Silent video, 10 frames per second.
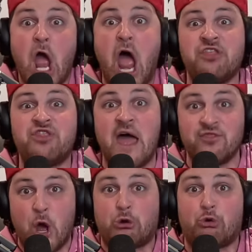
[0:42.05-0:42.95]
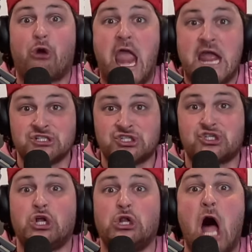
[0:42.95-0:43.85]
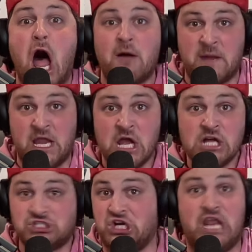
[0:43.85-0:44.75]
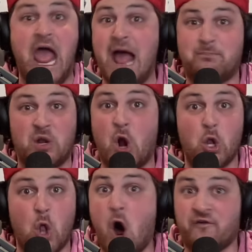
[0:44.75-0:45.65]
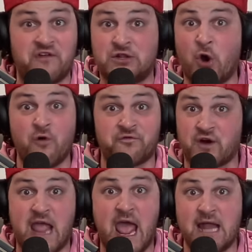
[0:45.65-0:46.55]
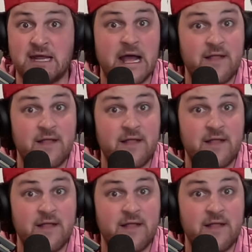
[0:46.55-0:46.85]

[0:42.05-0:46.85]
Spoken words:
And then the grand salami to cap it all off. And don't forget